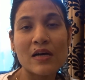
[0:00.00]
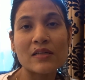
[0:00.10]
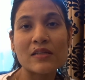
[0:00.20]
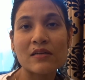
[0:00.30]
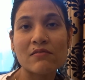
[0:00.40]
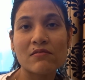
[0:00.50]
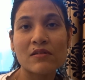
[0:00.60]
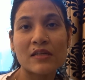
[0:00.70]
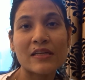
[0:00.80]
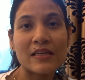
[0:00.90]
the
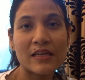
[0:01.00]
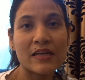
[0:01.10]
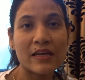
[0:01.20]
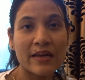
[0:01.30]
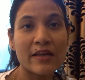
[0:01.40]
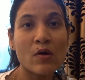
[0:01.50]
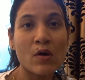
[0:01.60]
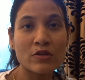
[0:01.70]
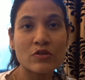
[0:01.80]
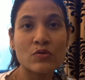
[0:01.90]
Reiki healing
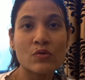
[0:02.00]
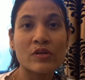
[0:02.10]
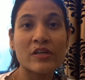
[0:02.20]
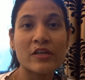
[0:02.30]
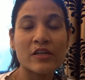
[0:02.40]
also